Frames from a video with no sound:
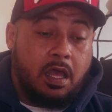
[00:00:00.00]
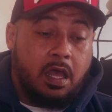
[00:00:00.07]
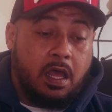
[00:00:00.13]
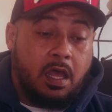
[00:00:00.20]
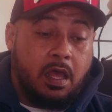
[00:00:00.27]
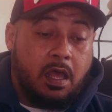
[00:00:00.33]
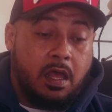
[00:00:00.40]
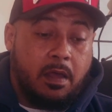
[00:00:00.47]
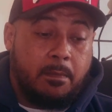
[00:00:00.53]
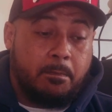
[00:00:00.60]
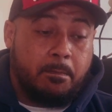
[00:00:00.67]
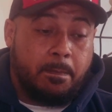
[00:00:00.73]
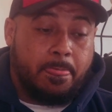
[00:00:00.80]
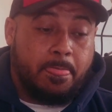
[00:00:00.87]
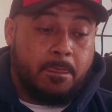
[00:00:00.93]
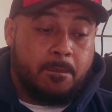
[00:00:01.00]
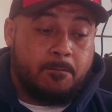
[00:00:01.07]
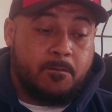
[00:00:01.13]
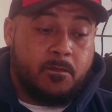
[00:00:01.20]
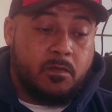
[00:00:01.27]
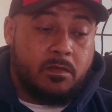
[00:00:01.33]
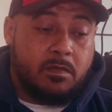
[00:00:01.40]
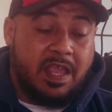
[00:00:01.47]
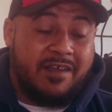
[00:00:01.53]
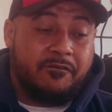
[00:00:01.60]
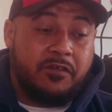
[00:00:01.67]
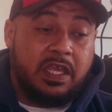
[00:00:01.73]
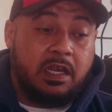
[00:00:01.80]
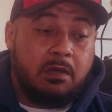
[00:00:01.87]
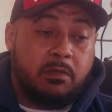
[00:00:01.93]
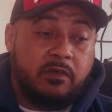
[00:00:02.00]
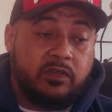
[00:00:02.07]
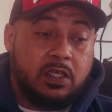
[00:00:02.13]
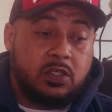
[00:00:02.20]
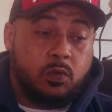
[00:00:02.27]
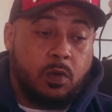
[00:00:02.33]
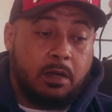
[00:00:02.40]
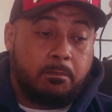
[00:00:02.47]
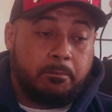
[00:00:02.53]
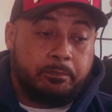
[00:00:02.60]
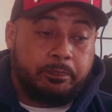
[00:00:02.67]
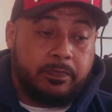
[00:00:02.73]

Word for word: um, feeling with this one.